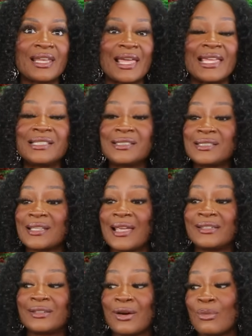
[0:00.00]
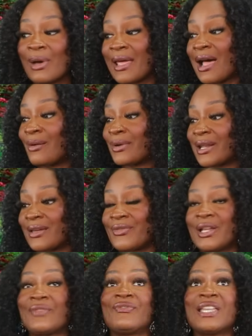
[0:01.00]
Like, it just ain't no way I would ever
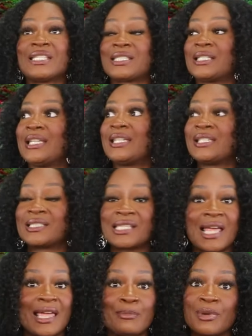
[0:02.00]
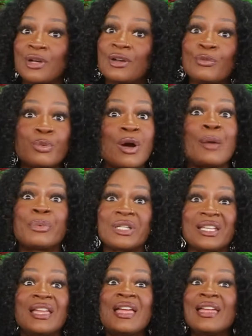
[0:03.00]
invest in any type of
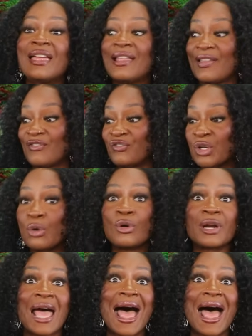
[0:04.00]
property in Florida.